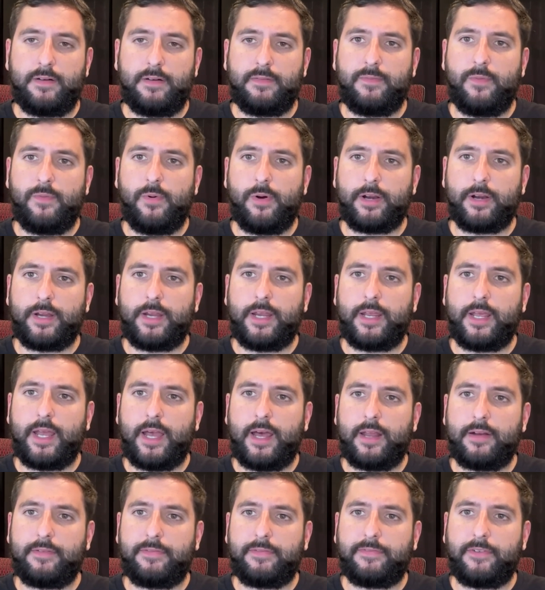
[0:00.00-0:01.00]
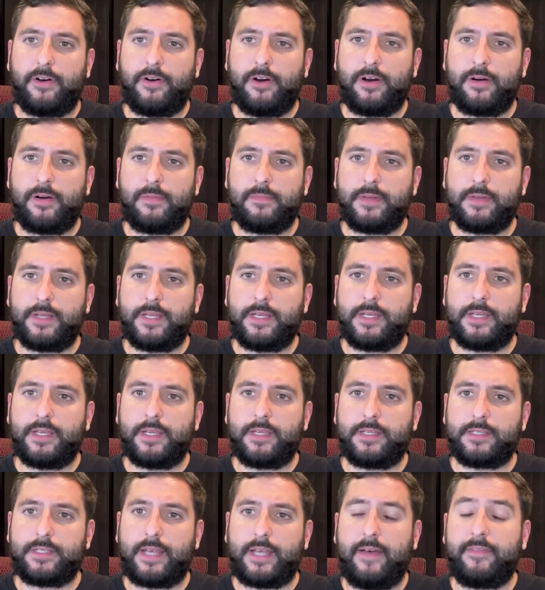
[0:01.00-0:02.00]
of working at a firm
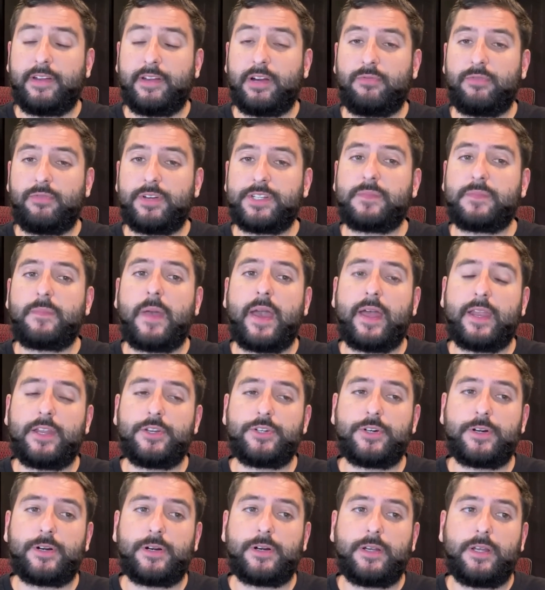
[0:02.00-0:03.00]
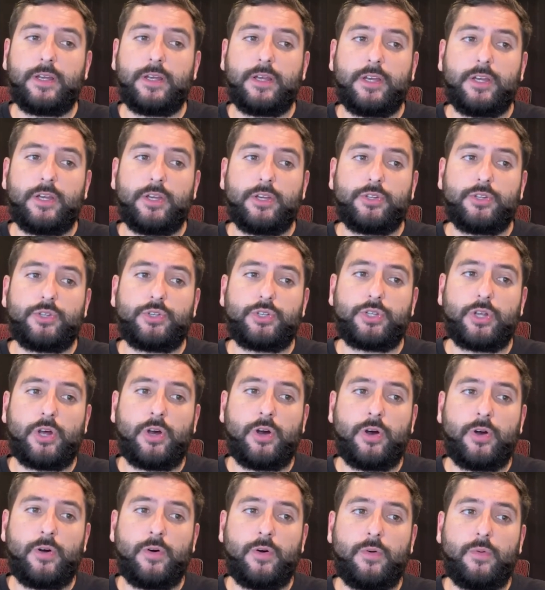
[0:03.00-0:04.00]
is having a risk manager
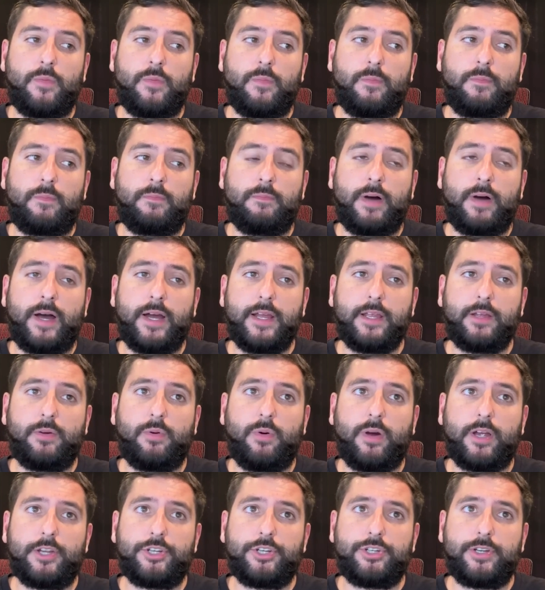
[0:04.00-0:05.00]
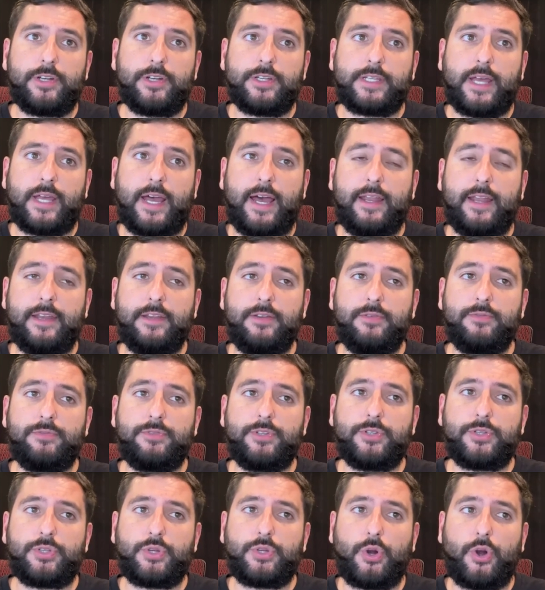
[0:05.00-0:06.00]
so my question is how do
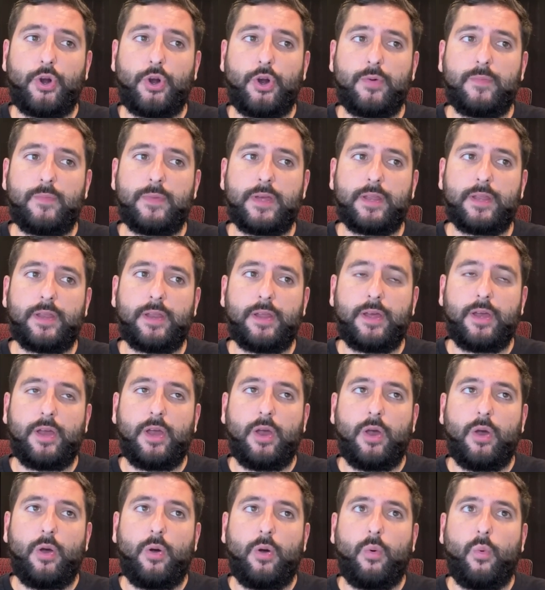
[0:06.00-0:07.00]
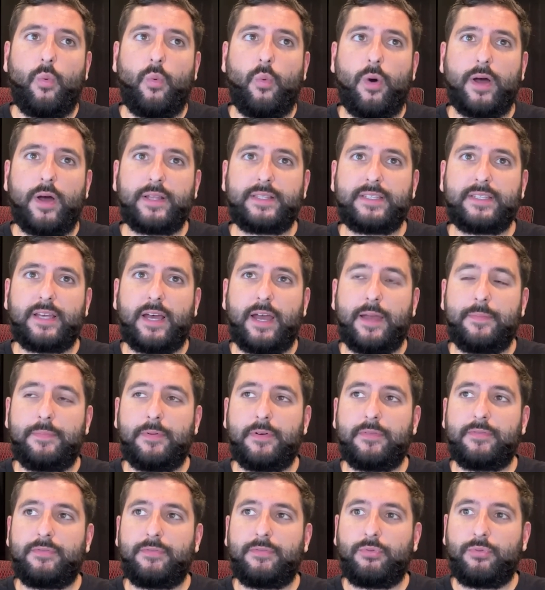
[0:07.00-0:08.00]
you determine what
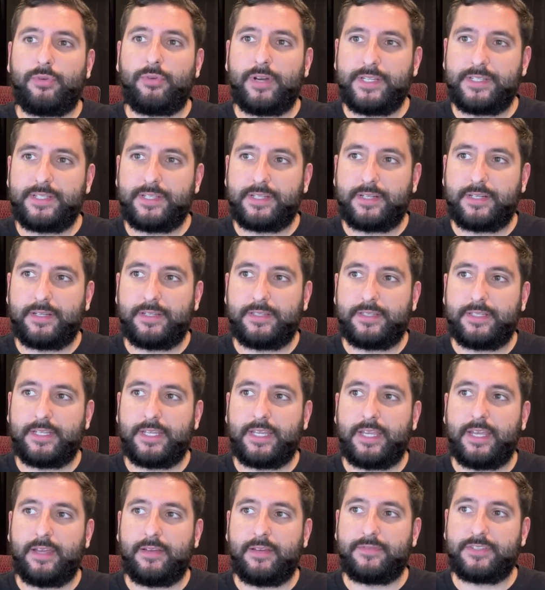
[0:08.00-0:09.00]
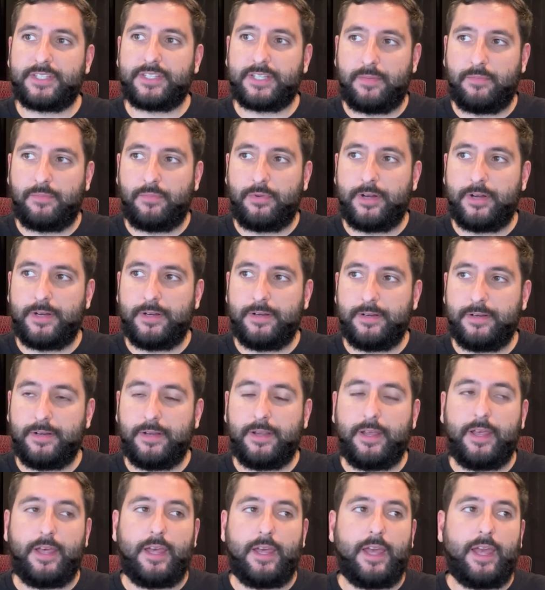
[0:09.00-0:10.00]
type of risk to give someone
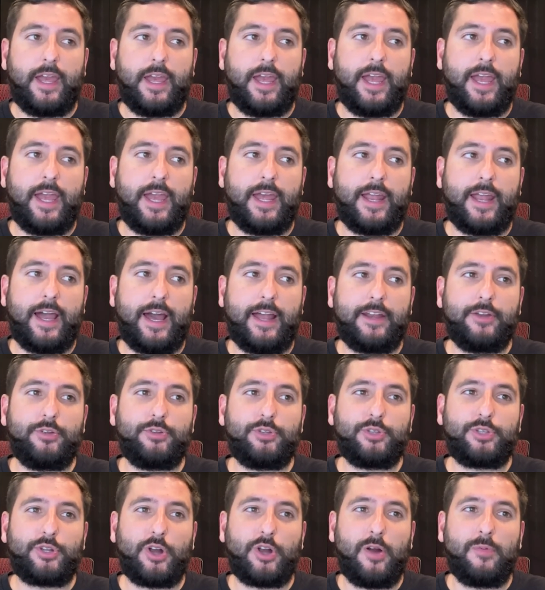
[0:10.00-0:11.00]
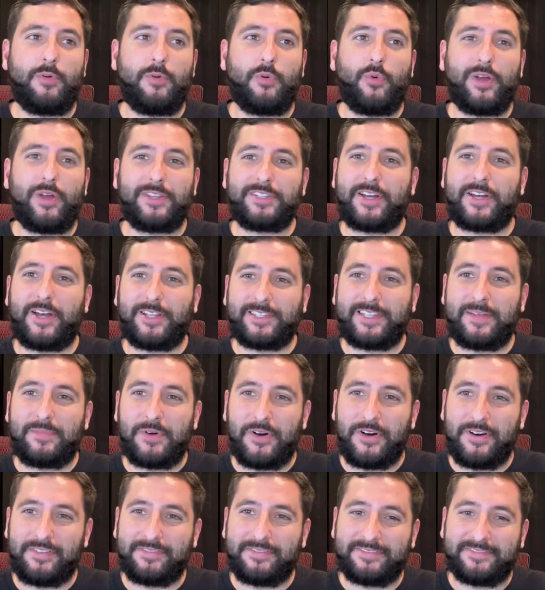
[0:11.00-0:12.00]
and how do you determine when to cut
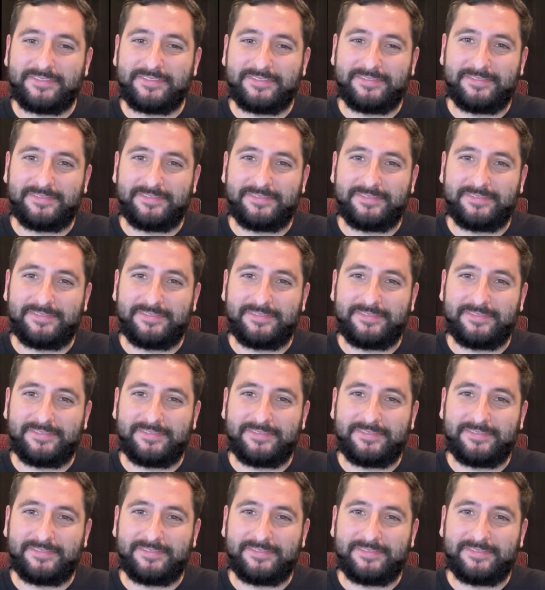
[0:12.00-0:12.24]
them off?